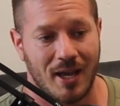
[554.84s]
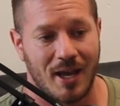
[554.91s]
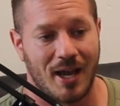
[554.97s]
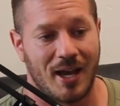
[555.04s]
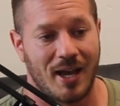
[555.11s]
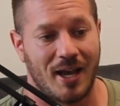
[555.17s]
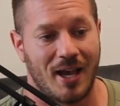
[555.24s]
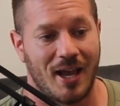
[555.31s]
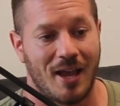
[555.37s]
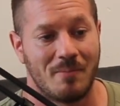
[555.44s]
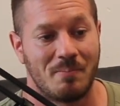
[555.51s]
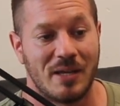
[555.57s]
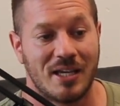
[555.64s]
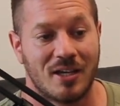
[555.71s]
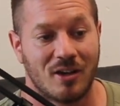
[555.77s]

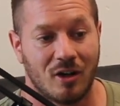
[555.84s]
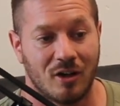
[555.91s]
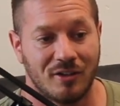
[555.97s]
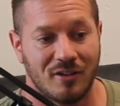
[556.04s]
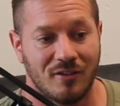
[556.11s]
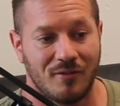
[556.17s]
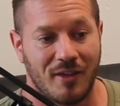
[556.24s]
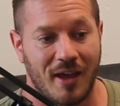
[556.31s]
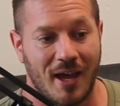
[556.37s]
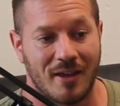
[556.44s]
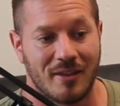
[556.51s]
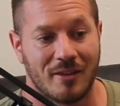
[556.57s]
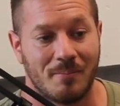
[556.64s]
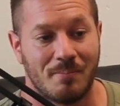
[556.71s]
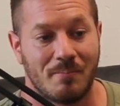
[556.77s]
and because of
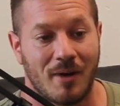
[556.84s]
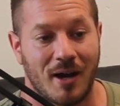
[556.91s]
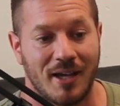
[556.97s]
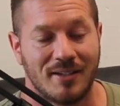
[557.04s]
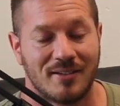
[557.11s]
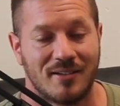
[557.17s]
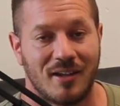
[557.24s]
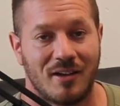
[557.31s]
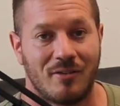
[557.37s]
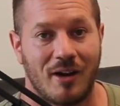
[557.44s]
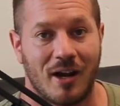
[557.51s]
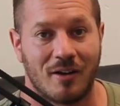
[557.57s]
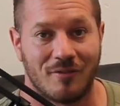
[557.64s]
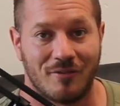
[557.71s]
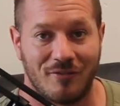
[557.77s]
that, the mindset
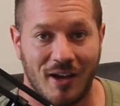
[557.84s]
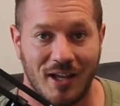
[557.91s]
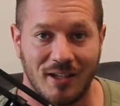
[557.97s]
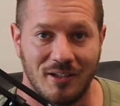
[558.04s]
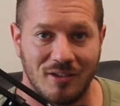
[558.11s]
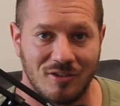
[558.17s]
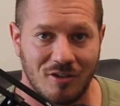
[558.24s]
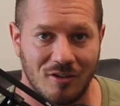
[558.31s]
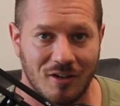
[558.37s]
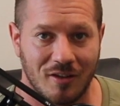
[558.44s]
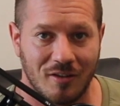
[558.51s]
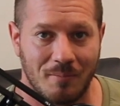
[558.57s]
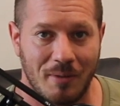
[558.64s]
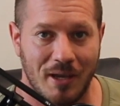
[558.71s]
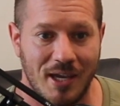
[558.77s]
around failure
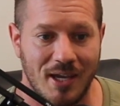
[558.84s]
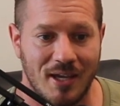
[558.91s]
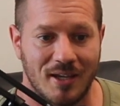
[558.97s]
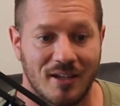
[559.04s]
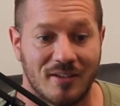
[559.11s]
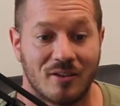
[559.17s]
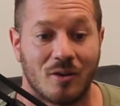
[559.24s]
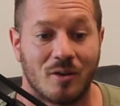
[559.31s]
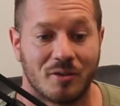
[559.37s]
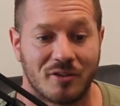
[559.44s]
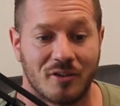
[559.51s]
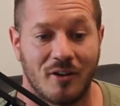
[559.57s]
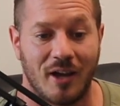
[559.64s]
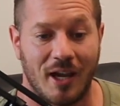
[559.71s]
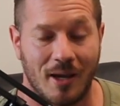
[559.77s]
during the peak is
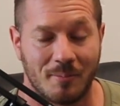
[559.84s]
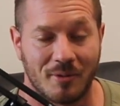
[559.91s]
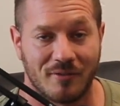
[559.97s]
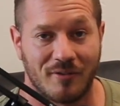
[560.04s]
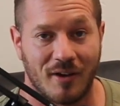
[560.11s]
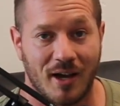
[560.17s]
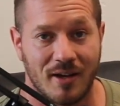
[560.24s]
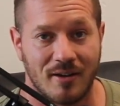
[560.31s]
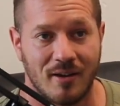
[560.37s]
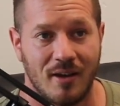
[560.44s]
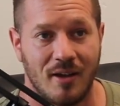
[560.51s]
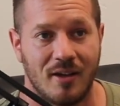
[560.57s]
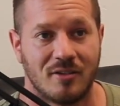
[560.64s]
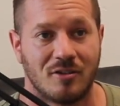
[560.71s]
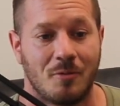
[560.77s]
also amplified.
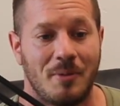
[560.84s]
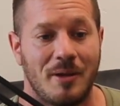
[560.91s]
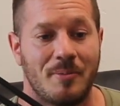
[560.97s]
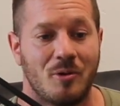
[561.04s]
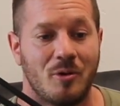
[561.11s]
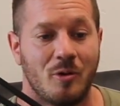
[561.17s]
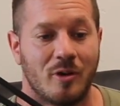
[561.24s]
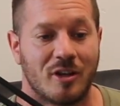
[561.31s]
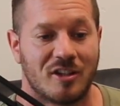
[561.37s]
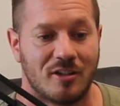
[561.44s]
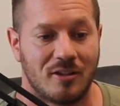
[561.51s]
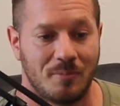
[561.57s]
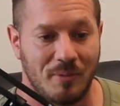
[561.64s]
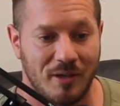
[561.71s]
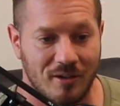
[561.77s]
So people who
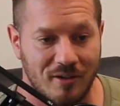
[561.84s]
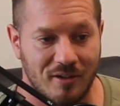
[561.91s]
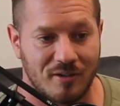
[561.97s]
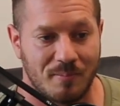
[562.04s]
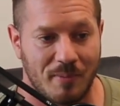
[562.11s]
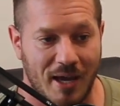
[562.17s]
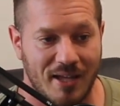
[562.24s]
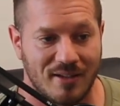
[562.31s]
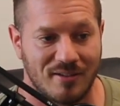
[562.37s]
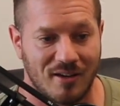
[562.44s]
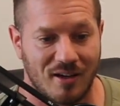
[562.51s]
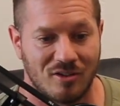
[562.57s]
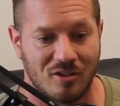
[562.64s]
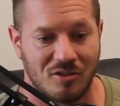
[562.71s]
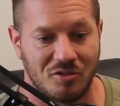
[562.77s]
experience bad
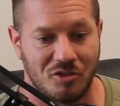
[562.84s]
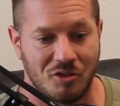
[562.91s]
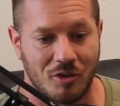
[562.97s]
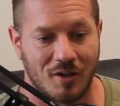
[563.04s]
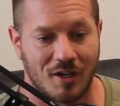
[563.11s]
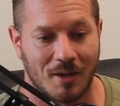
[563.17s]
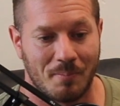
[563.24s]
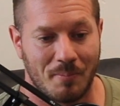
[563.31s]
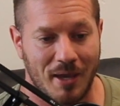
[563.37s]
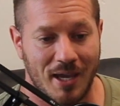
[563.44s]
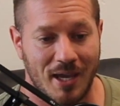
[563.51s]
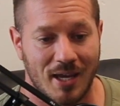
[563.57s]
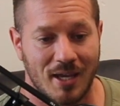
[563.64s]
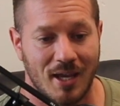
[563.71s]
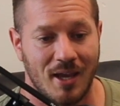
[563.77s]
sessions during a
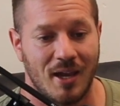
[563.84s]
peak